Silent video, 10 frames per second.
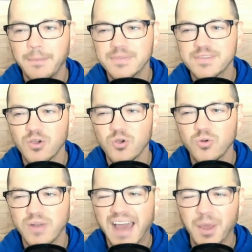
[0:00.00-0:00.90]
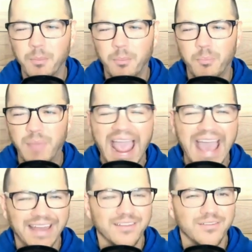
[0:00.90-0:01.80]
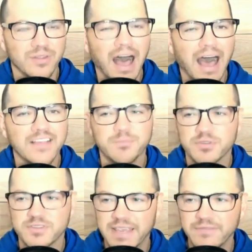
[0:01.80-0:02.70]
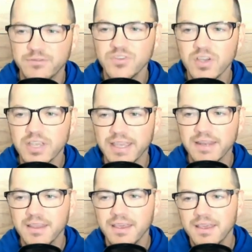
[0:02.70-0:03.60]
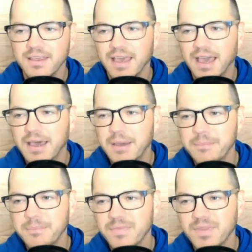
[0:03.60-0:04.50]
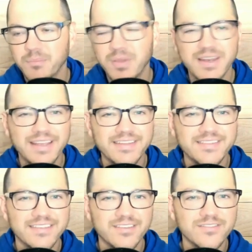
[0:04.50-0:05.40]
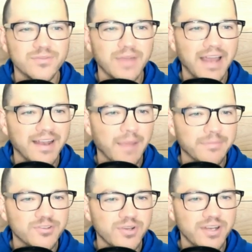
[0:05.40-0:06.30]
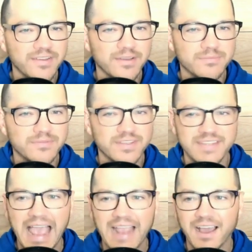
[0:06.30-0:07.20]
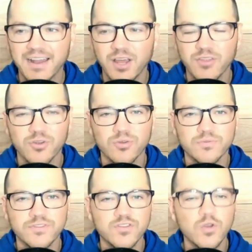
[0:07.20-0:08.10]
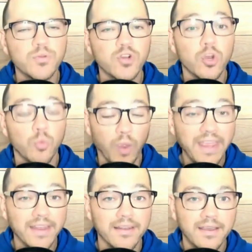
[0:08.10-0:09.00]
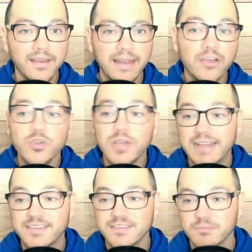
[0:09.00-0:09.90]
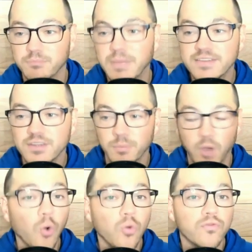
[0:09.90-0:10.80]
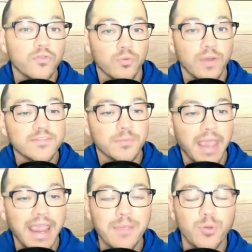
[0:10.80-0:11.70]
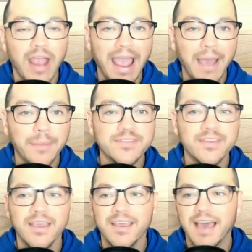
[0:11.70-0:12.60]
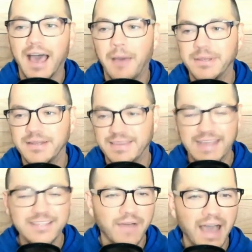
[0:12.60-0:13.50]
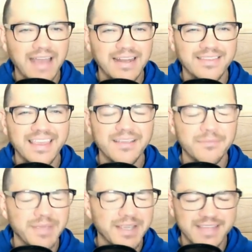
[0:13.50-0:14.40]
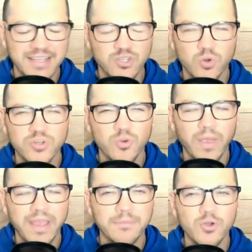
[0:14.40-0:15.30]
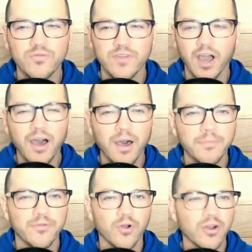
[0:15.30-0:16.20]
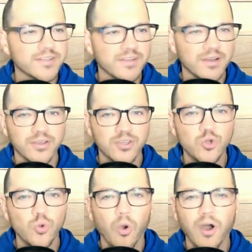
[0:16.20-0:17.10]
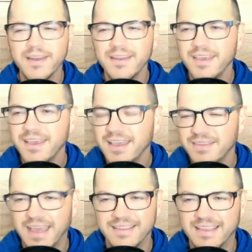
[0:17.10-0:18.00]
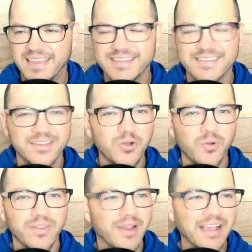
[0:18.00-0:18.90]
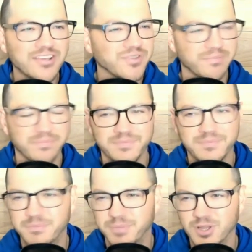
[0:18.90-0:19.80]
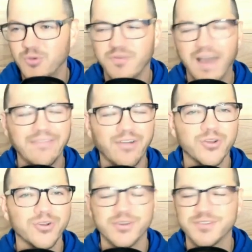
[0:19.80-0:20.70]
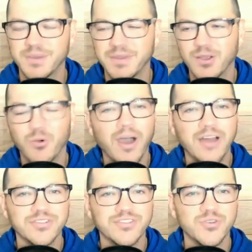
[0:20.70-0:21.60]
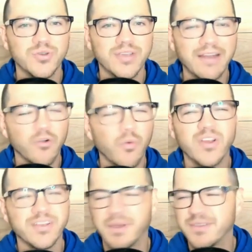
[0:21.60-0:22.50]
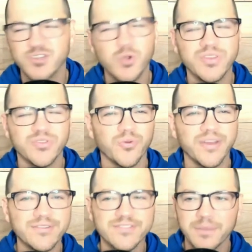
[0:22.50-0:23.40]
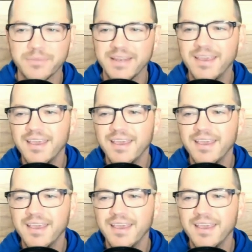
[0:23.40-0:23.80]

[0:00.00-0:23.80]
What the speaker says: So not a bad loss per se if you took it. But it's also not an opportunity to tack on another super good win. Now, you could add some meat to the bone for the resume, perhaps, and that's fine, I think, because that Georgia win moved up for Arkansas to a Q1. That I think it's a deal where they're actually below 500 or something in quadrant 2, kind of a weird deal, either 2 and 3 or something.